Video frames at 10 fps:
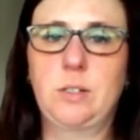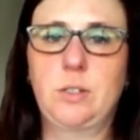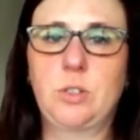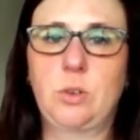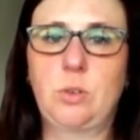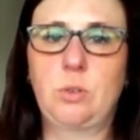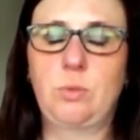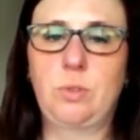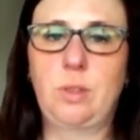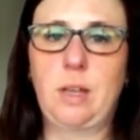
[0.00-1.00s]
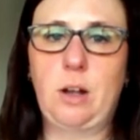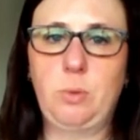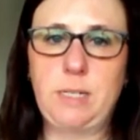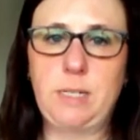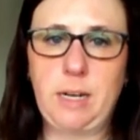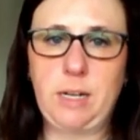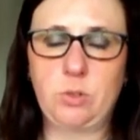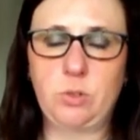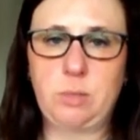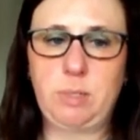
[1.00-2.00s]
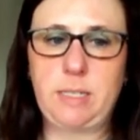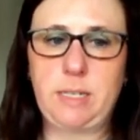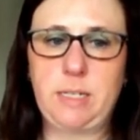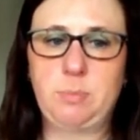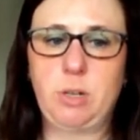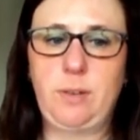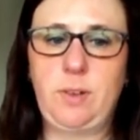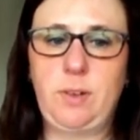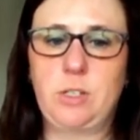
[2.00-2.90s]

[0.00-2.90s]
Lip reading: So how do we diagnose a placenta previa?